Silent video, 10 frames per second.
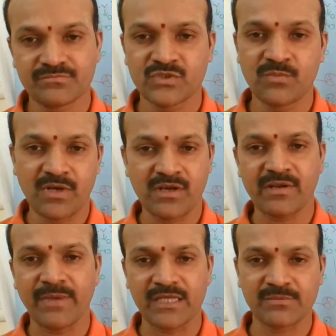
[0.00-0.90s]

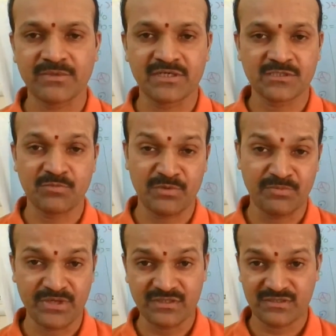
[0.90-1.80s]
Similarly, mathematics,
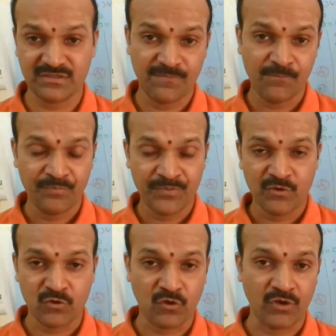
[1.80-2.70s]
PPS,
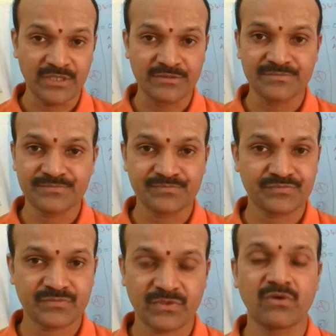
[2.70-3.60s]
drawing.
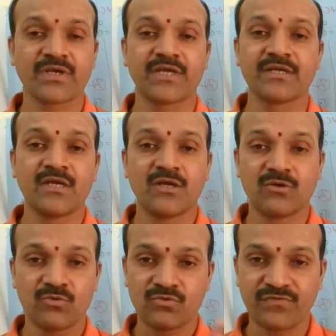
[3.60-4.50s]
Okay,
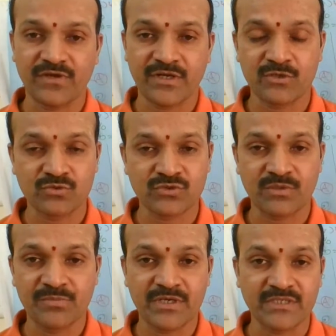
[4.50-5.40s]
don't forget to
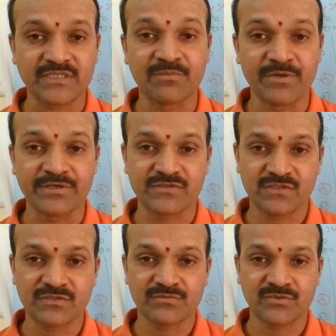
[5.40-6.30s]
submit
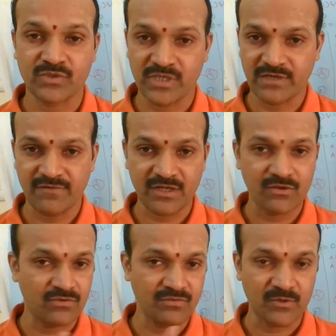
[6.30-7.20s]
assignments. Today I will
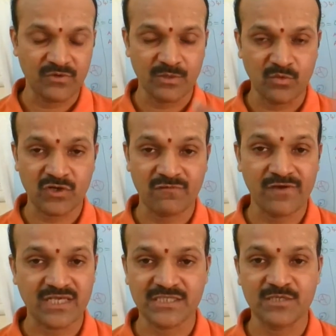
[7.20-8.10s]
give one more
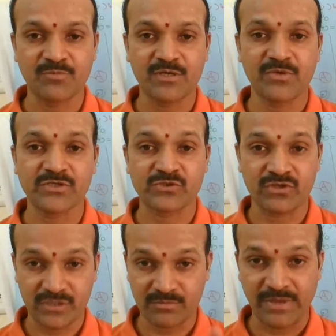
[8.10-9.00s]
quick assignment based
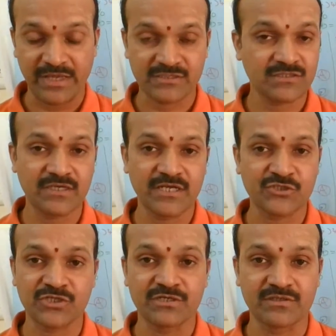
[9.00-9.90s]
on that. Yesterday I
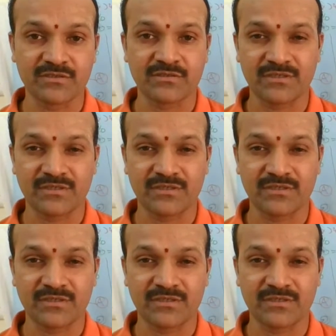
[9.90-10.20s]
shared that.